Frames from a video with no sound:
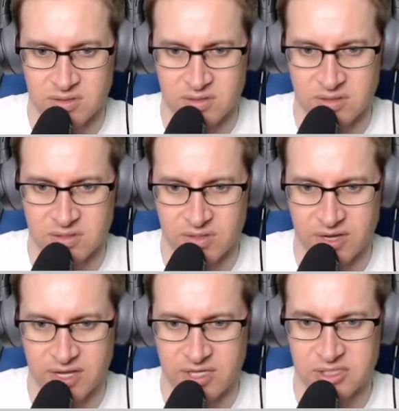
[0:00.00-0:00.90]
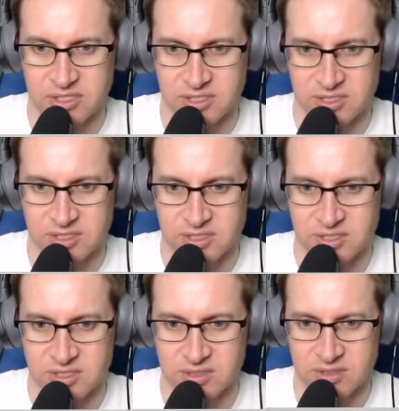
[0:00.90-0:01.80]
These are
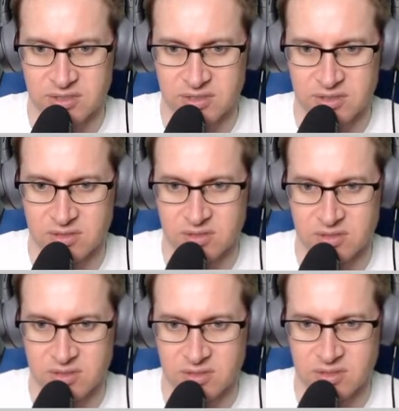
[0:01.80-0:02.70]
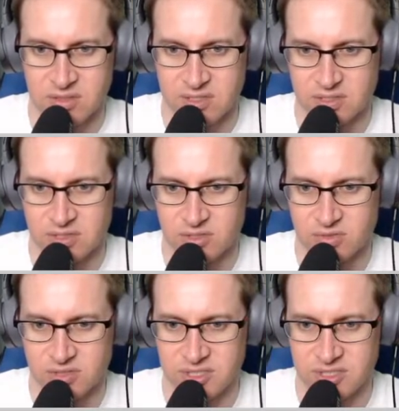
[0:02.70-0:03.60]
hedges. That's a
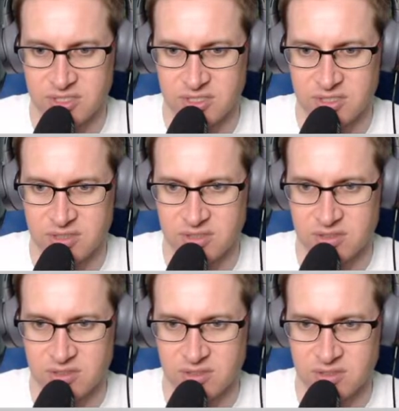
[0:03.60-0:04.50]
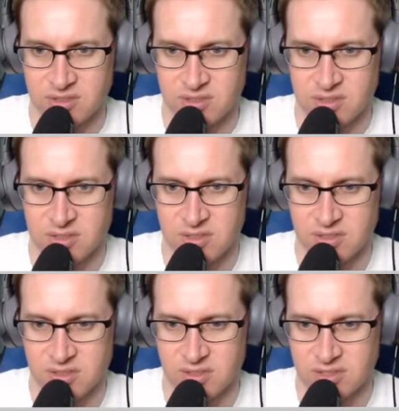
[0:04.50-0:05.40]
tree.
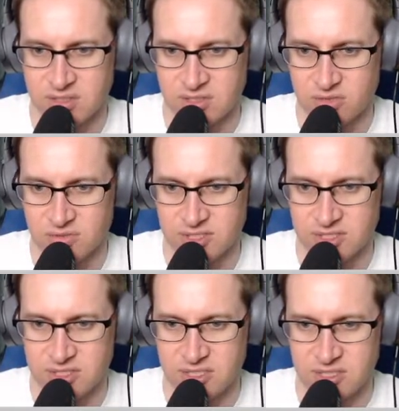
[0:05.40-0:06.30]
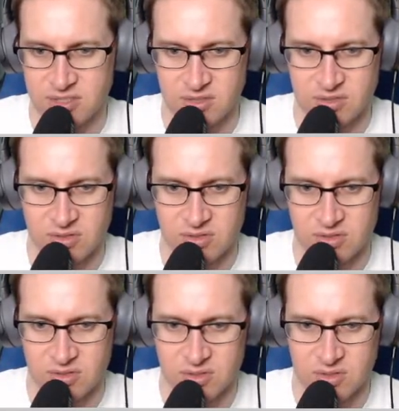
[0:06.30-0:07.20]
It's a tree.
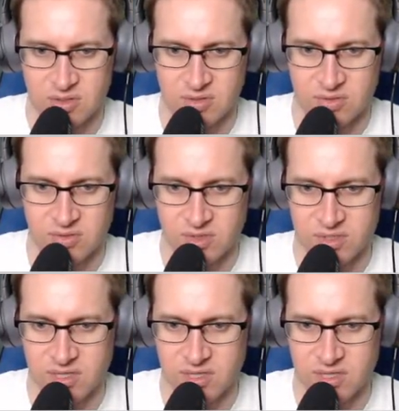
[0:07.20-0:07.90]
Where are the